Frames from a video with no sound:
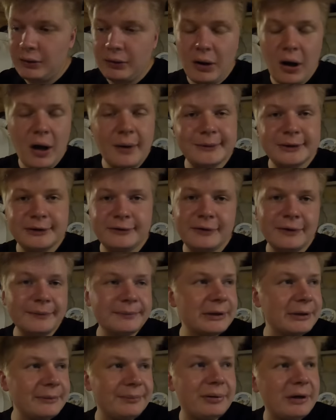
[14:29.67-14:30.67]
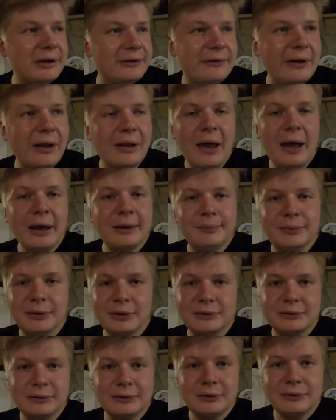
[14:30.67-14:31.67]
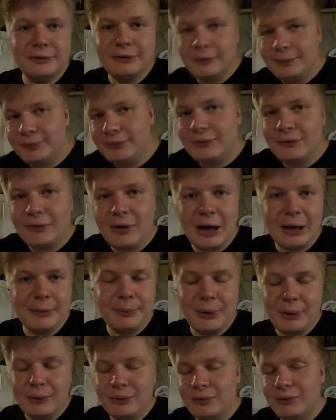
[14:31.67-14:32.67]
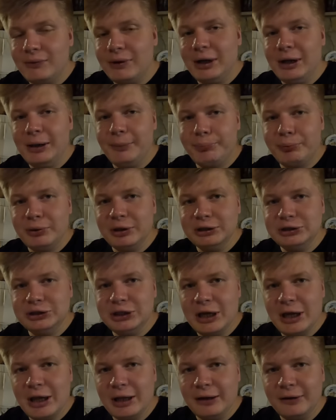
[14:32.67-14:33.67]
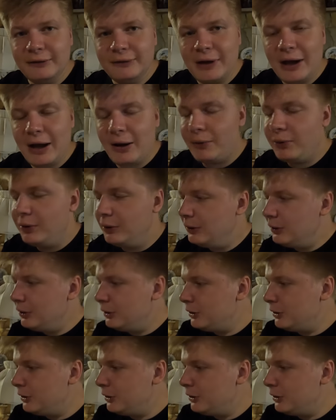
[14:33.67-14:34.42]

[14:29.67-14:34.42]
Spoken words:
comment something, press the like button, subscribe. I would really appreciate it. Now,